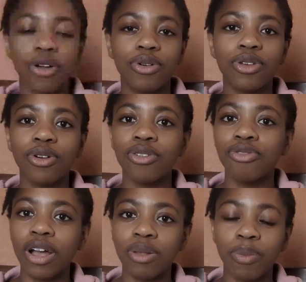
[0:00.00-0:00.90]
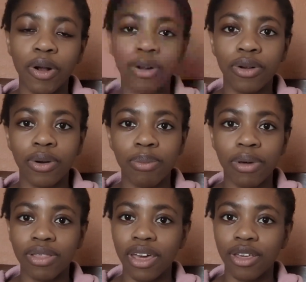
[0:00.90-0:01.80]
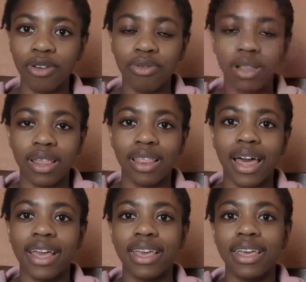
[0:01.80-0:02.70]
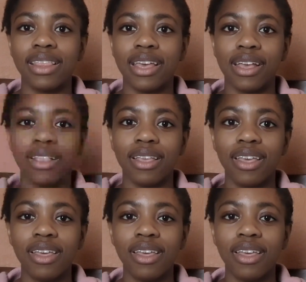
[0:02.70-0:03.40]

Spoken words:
your friend borrow a book that you really like, and then